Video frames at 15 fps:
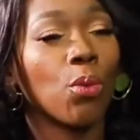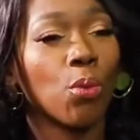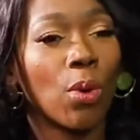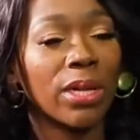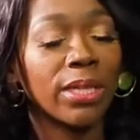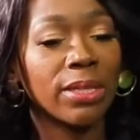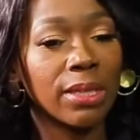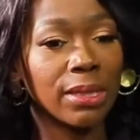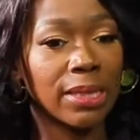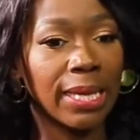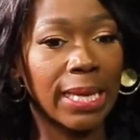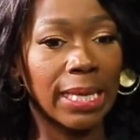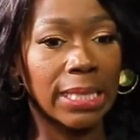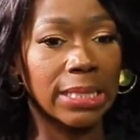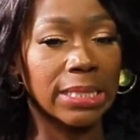One of the
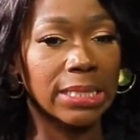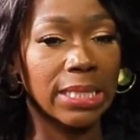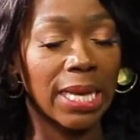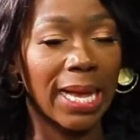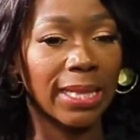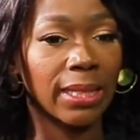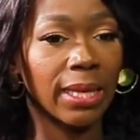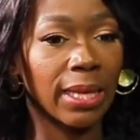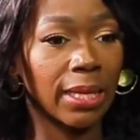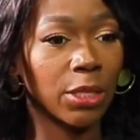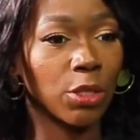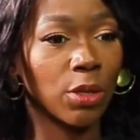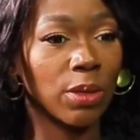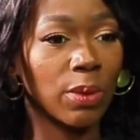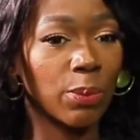things I think,
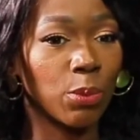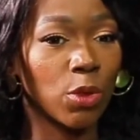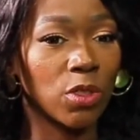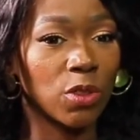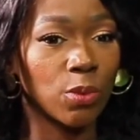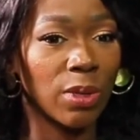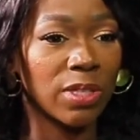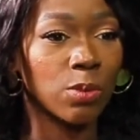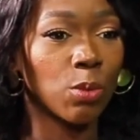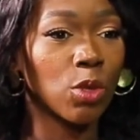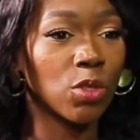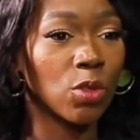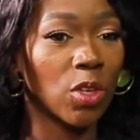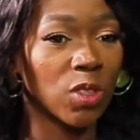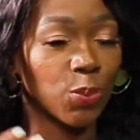most
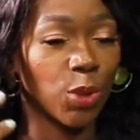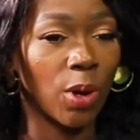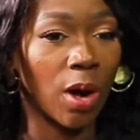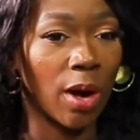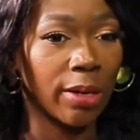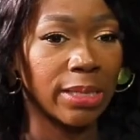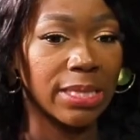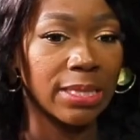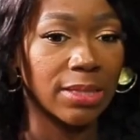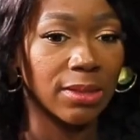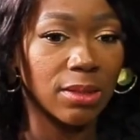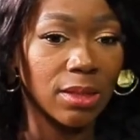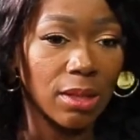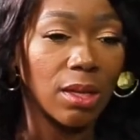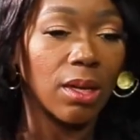gospel
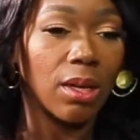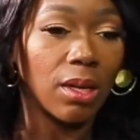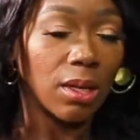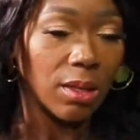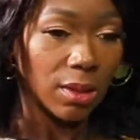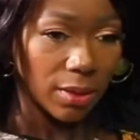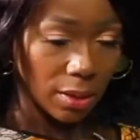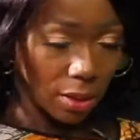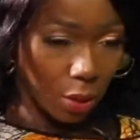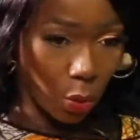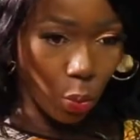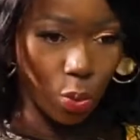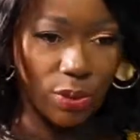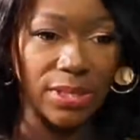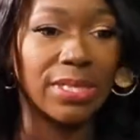artists
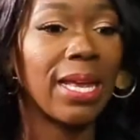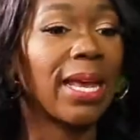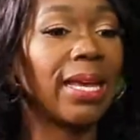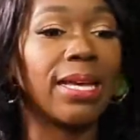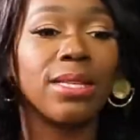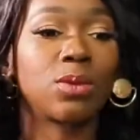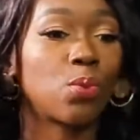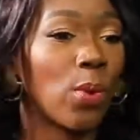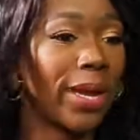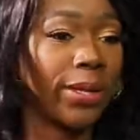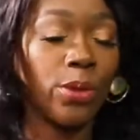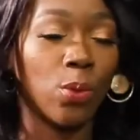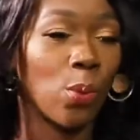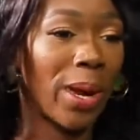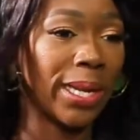will say is
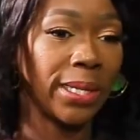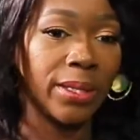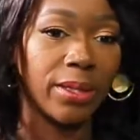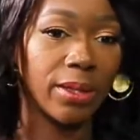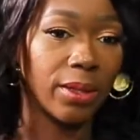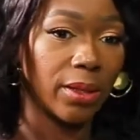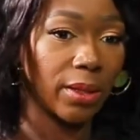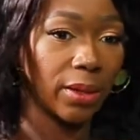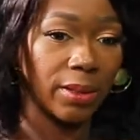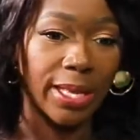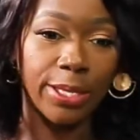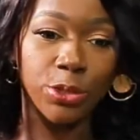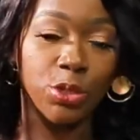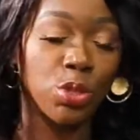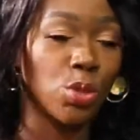when
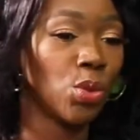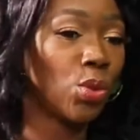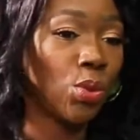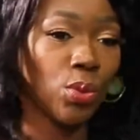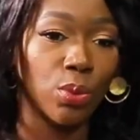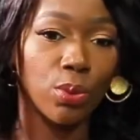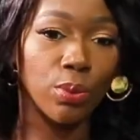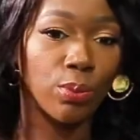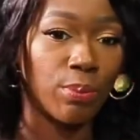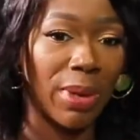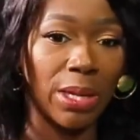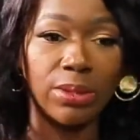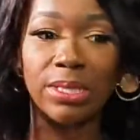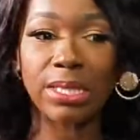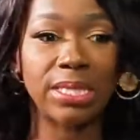they do
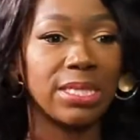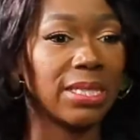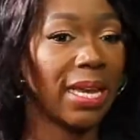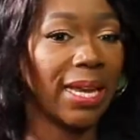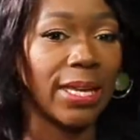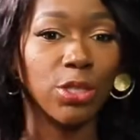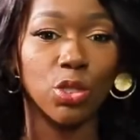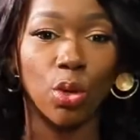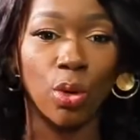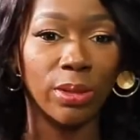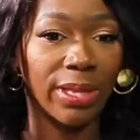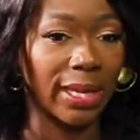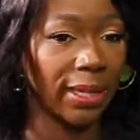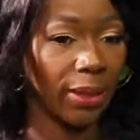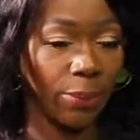mount a stage or
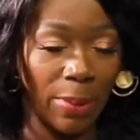they